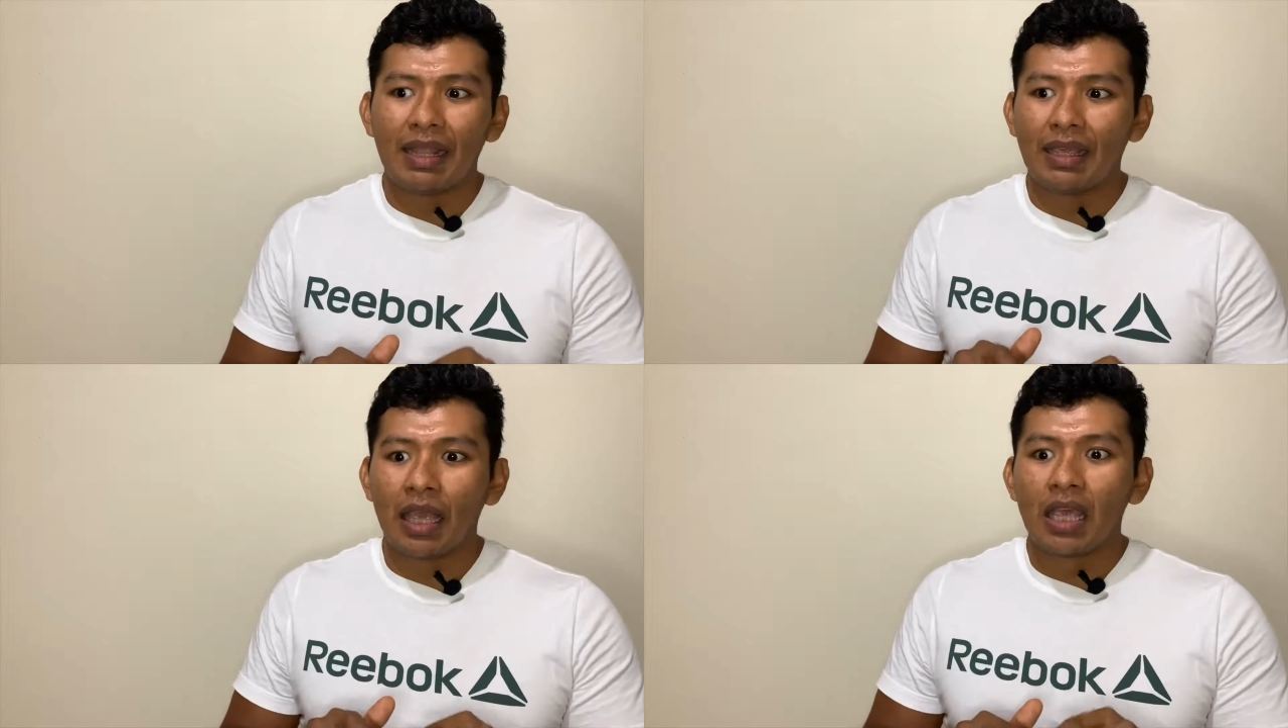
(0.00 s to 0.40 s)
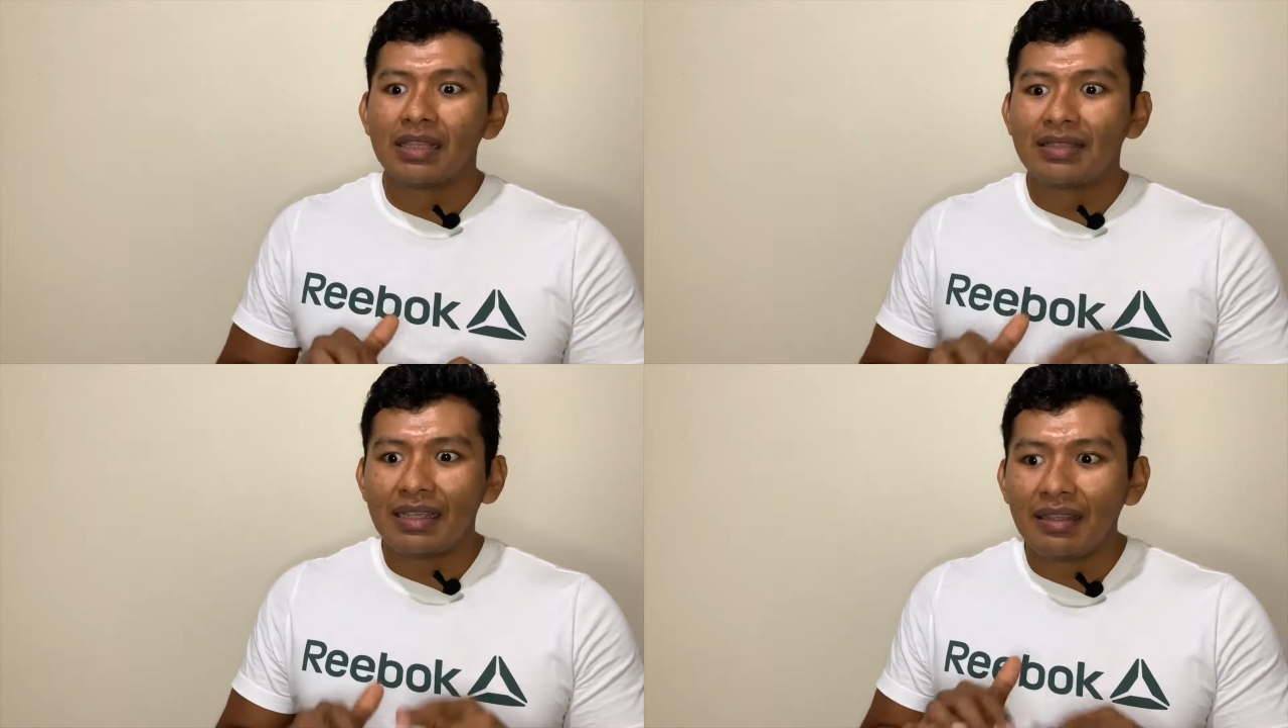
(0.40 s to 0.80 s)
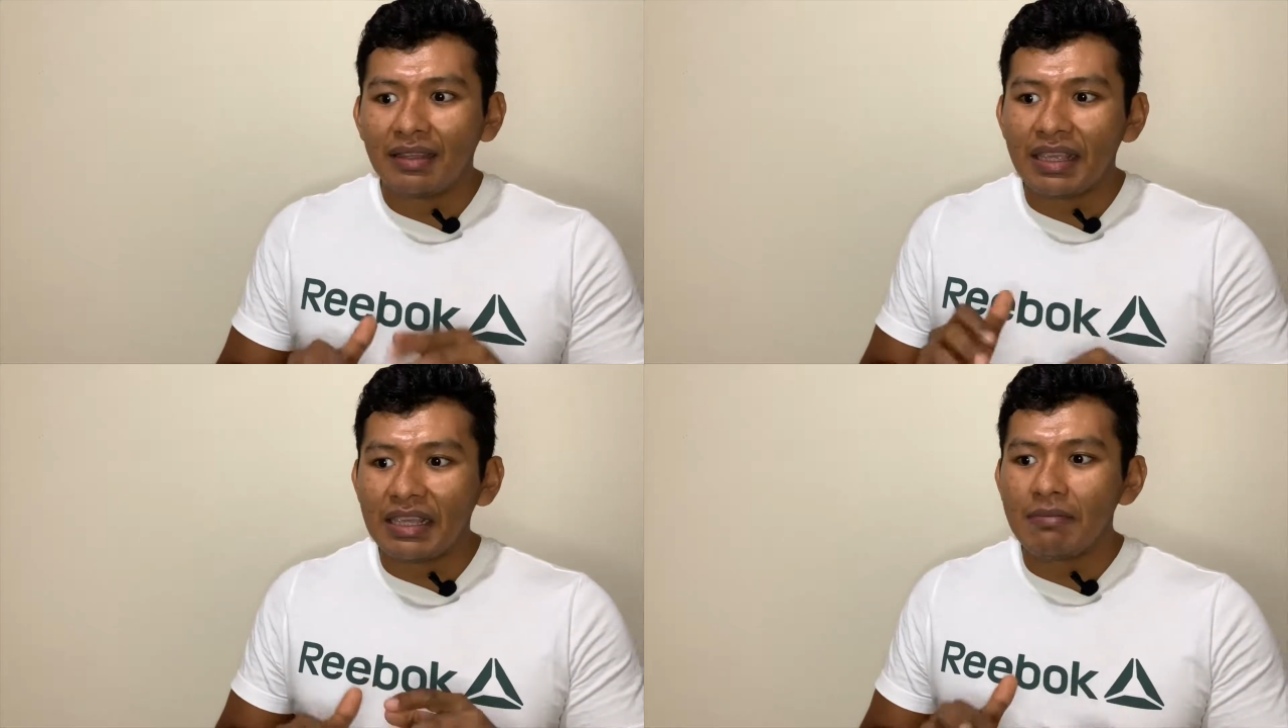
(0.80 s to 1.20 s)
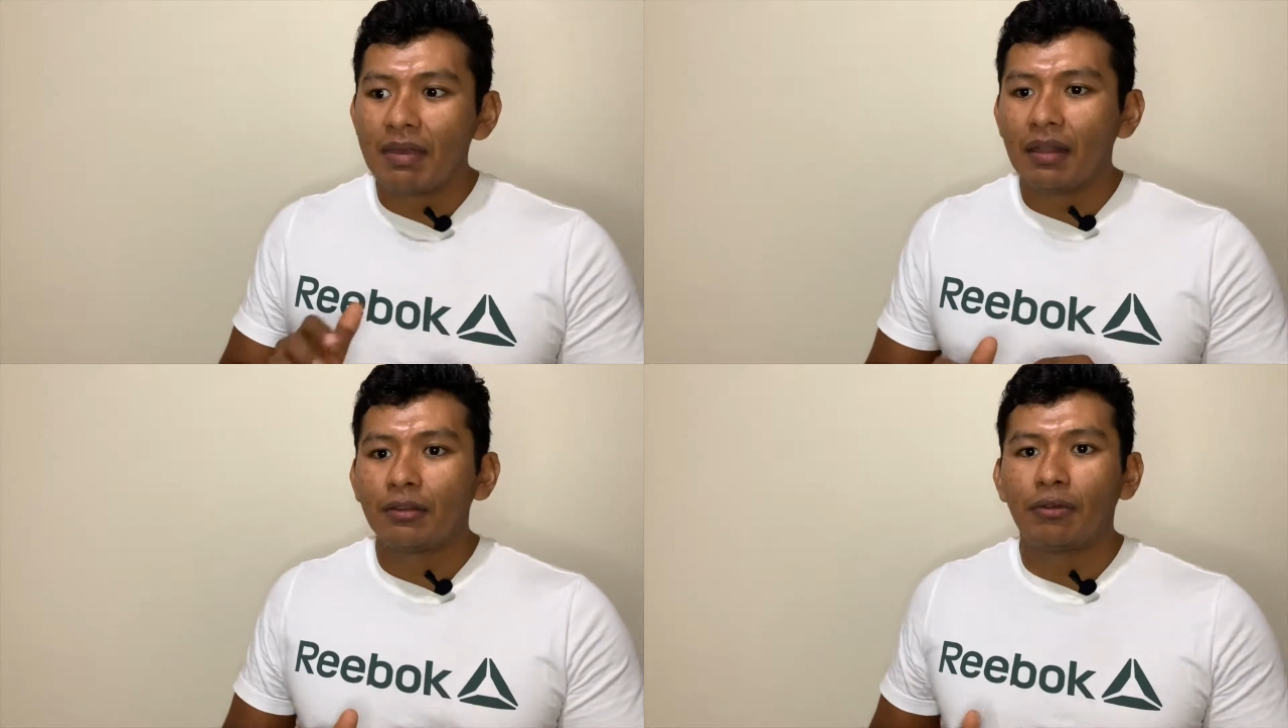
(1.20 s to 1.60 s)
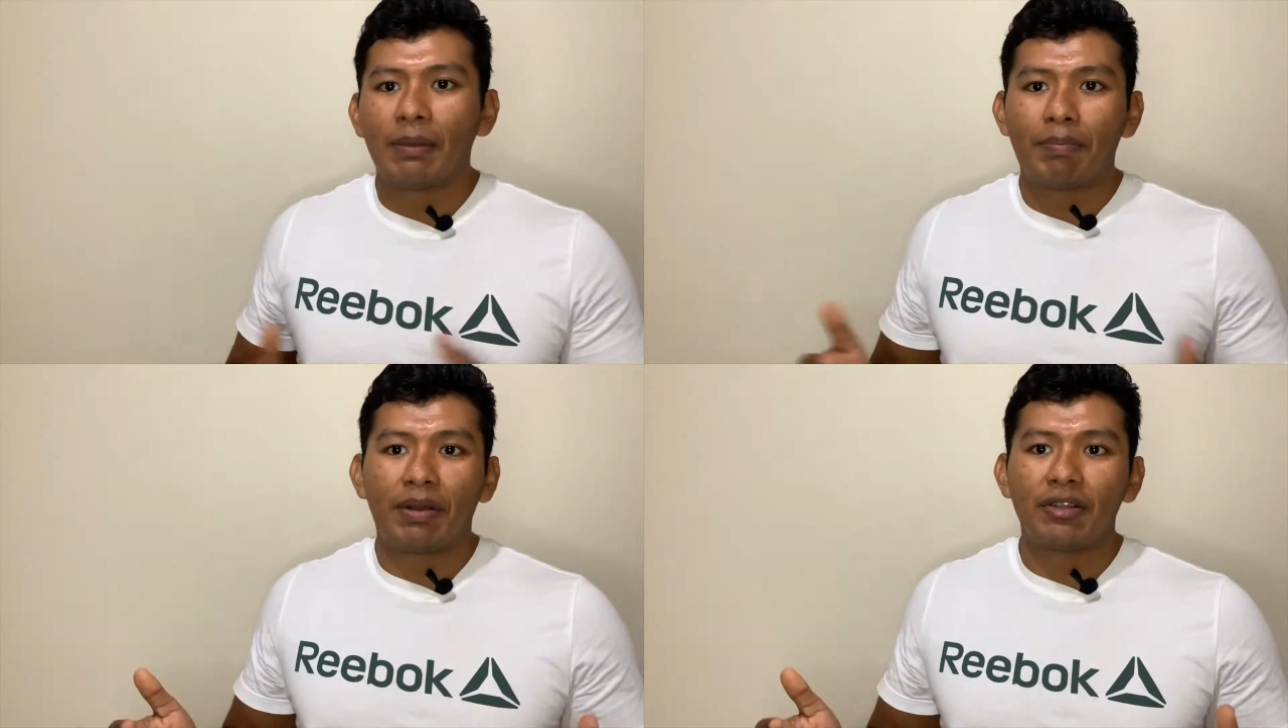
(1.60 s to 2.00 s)
like sending the email to the
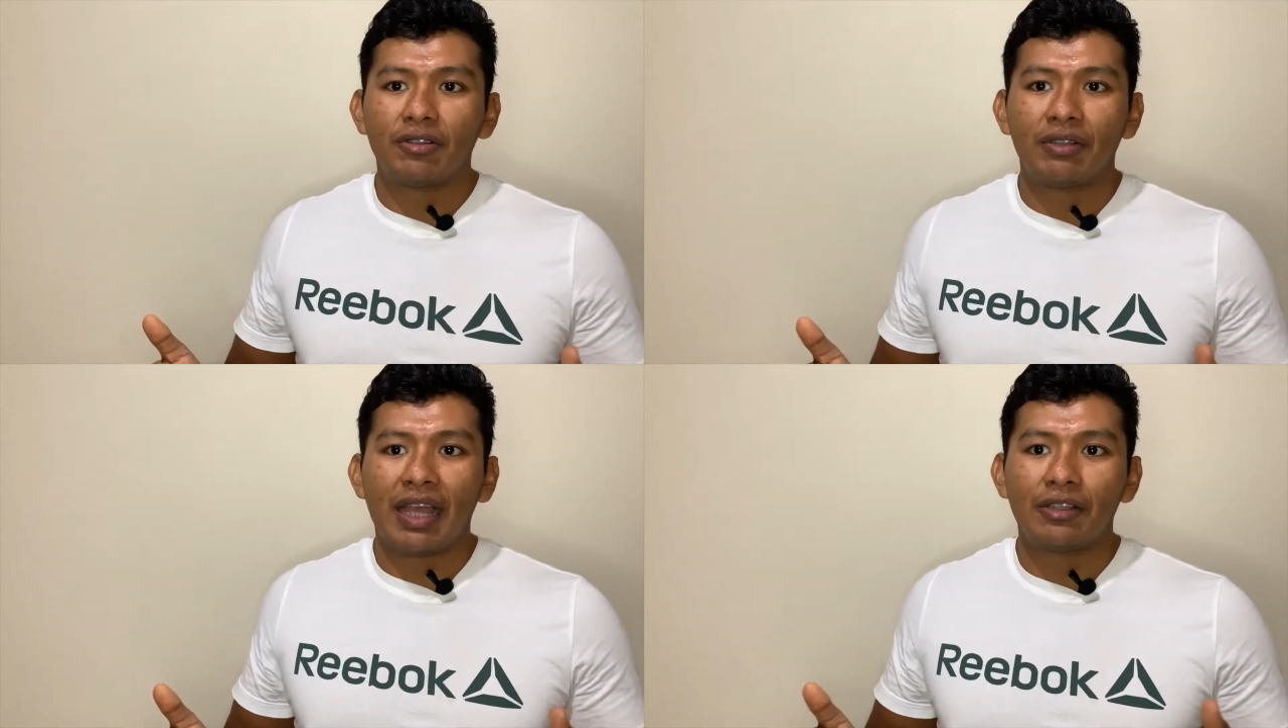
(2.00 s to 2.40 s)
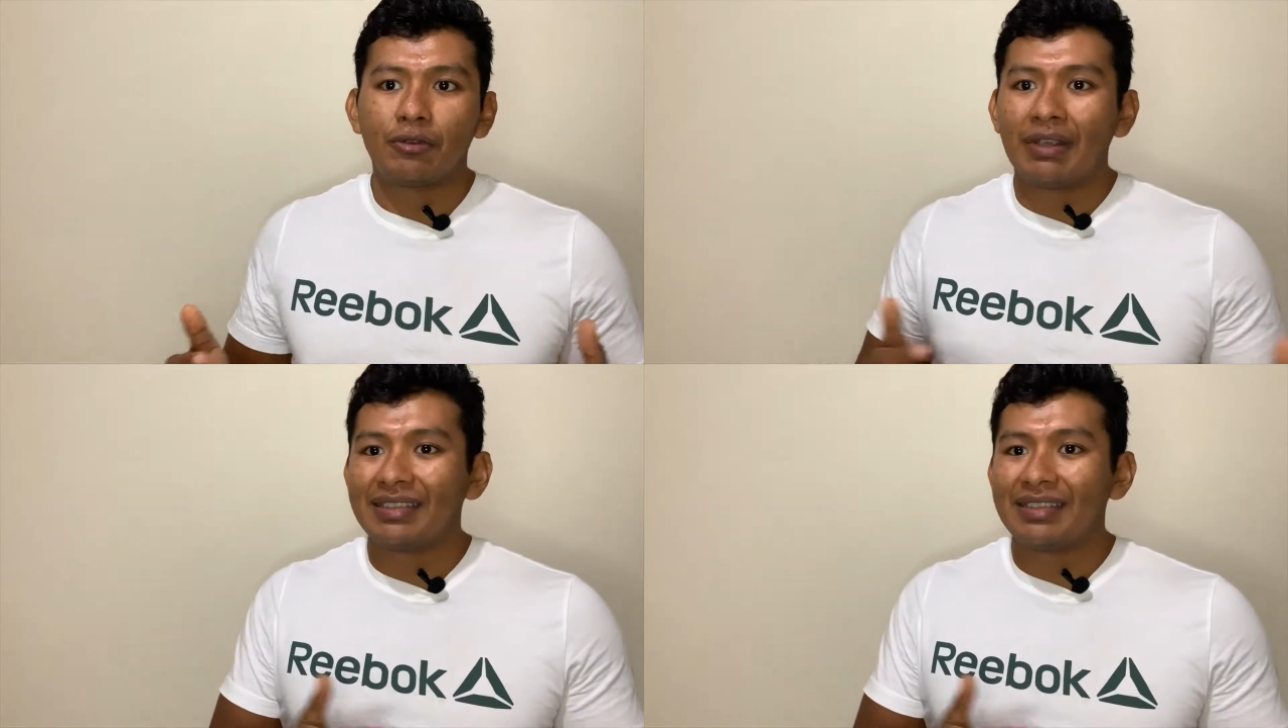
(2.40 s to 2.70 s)
person as soon